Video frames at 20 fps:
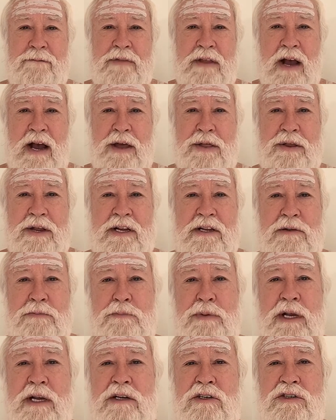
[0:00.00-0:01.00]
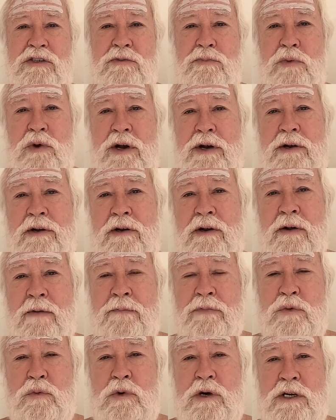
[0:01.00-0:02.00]
I think the biggest one
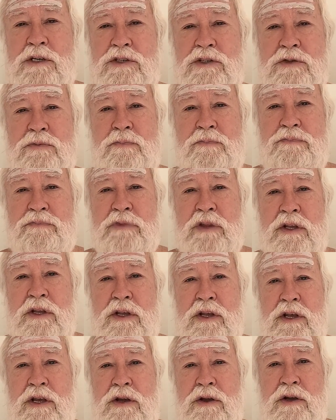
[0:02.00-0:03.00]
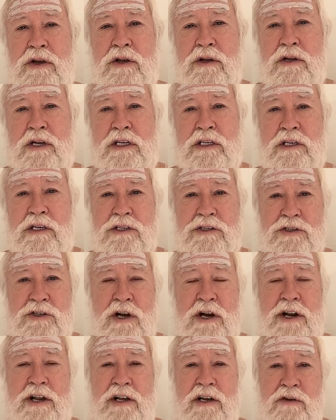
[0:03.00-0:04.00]
was in the
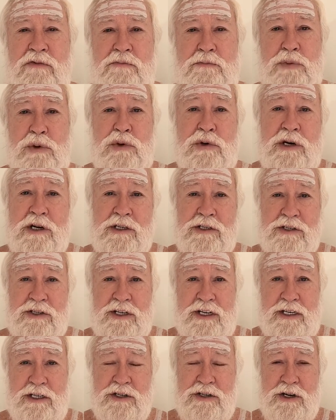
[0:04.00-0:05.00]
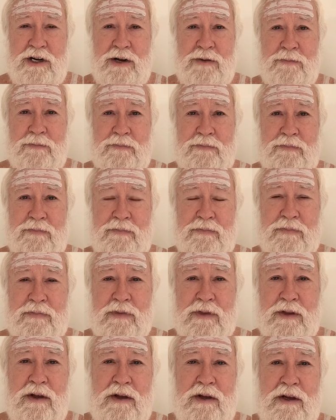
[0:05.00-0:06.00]
study of Buddha's teaching.
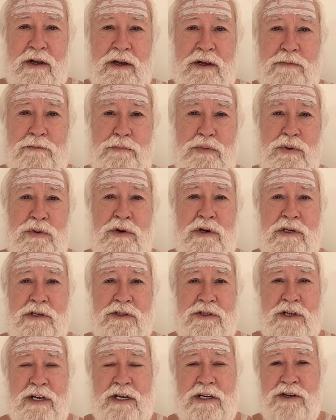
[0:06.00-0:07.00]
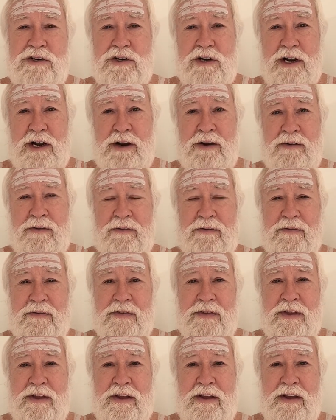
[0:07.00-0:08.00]
In Buddha's teaching,
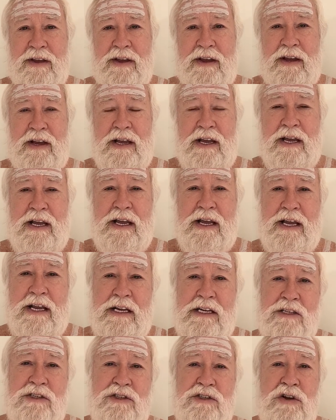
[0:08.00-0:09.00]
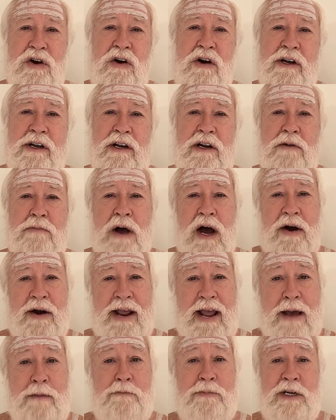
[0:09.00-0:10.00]
he's talking
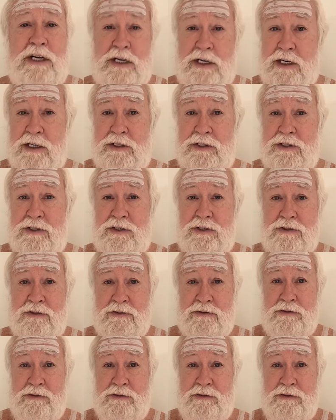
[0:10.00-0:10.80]
about emptiness,